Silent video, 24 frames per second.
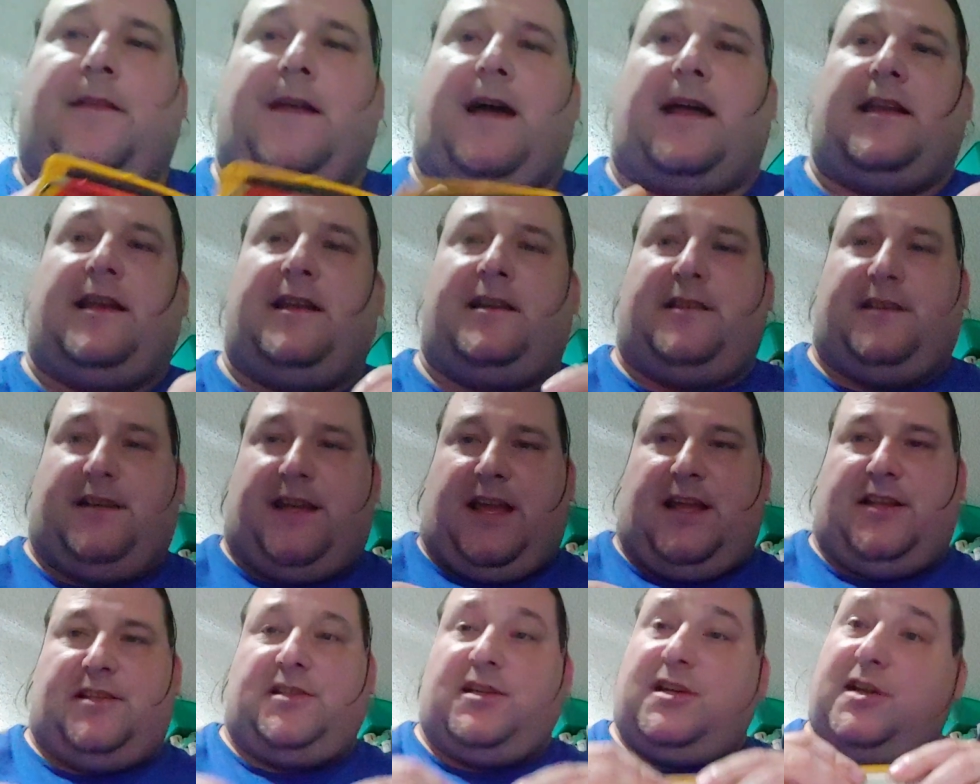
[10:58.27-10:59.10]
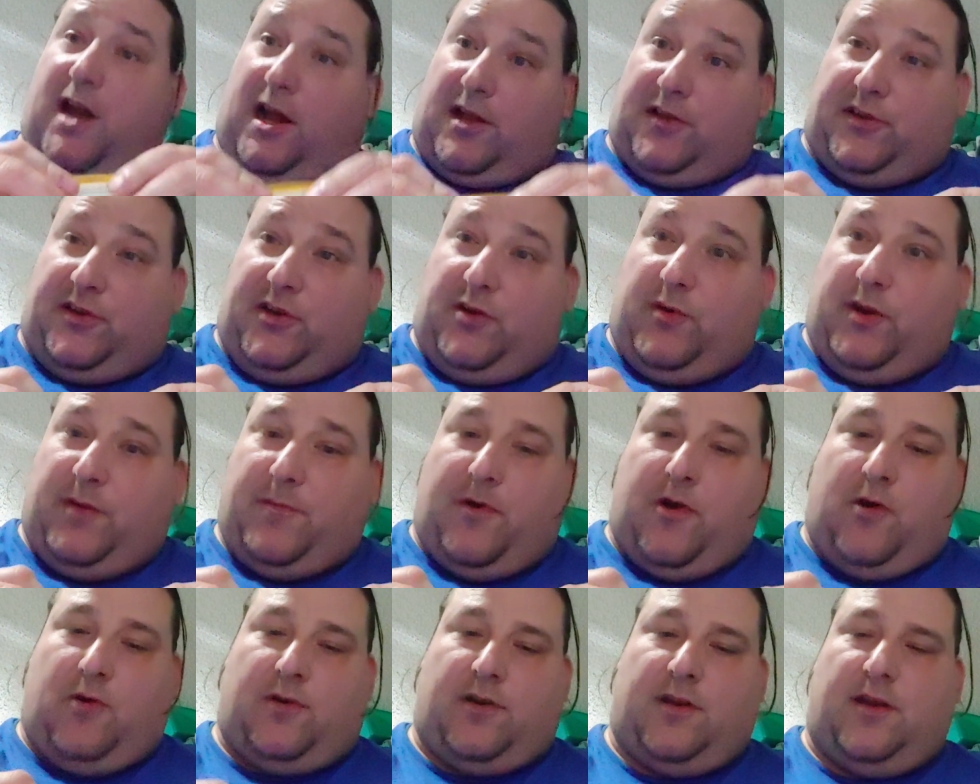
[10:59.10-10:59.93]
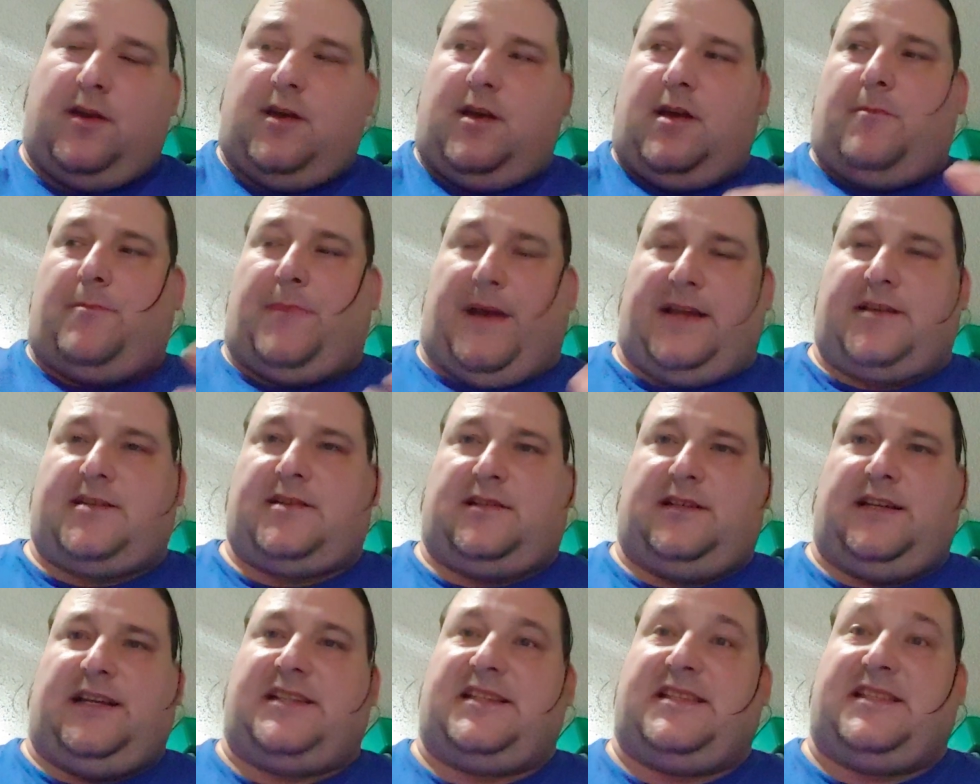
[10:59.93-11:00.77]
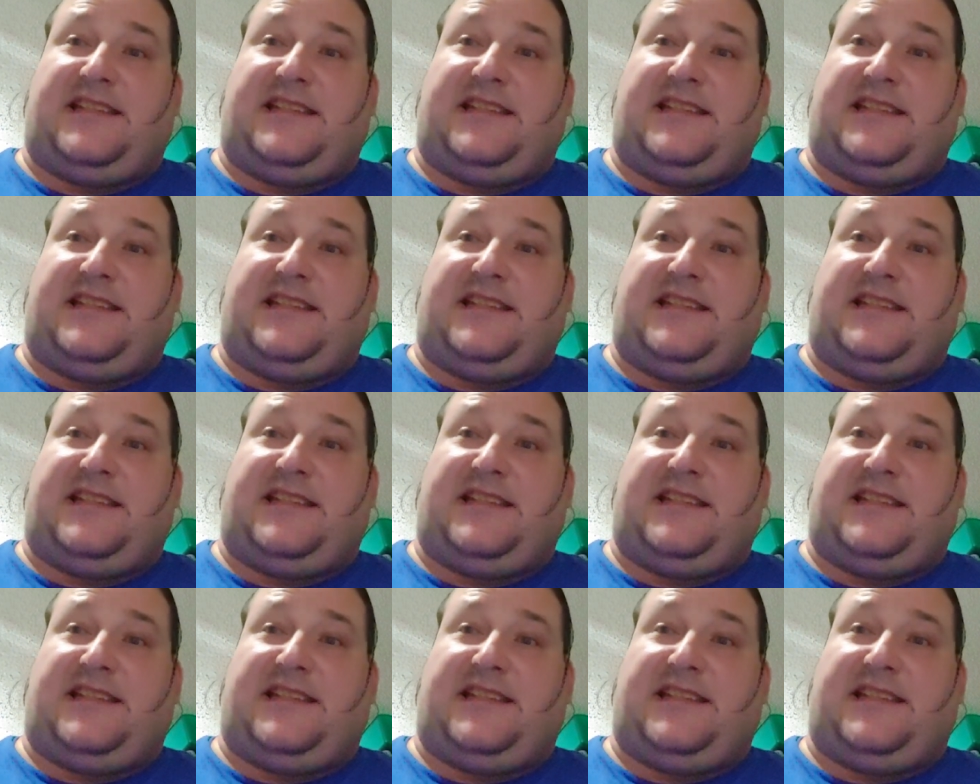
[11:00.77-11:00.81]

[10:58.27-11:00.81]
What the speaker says: that indicates continuity mode. Basically, it's